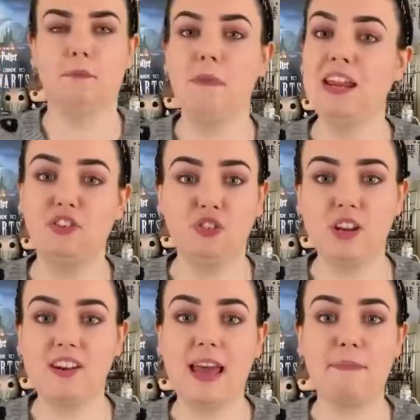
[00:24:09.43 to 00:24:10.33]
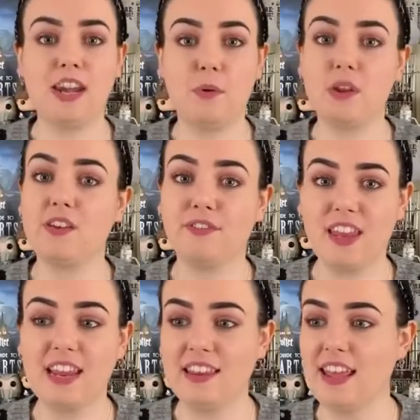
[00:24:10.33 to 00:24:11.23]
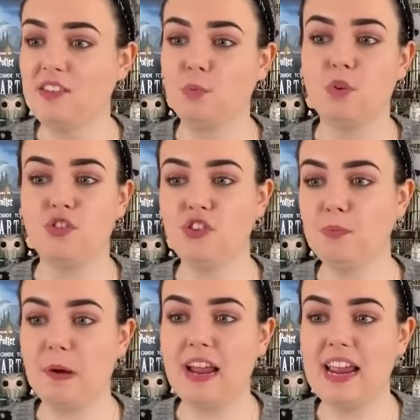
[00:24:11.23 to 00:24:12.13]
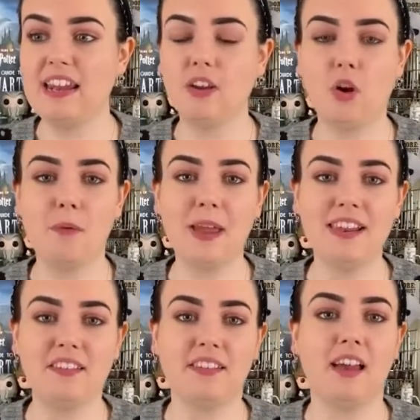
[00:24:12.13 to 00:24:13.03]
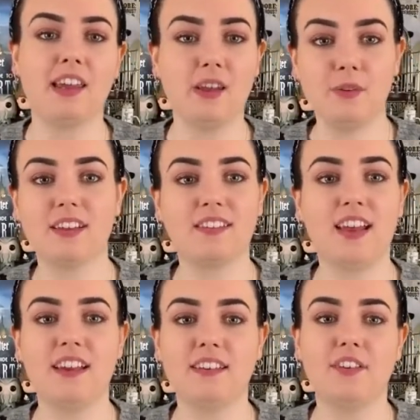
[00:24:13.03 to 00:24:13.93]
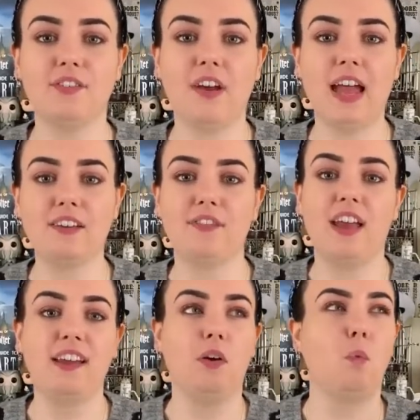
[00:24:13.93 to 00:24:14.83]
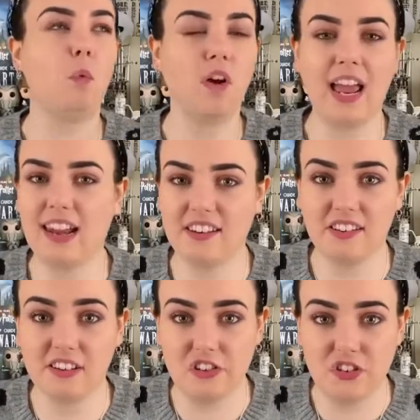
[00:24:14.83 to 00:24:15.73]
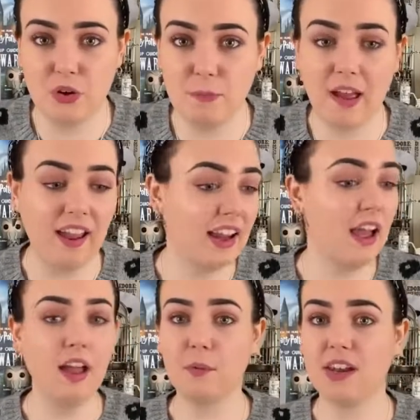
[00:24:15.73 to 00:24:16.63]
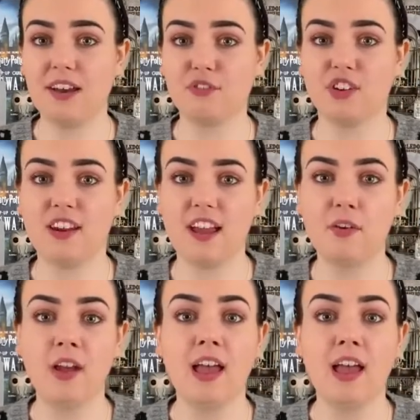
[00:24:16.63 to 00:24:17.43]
Make sure you let me know what you think of this. Would you buy it in the comments? Are you excited for Advent? What calendar did you buy? I would love to know.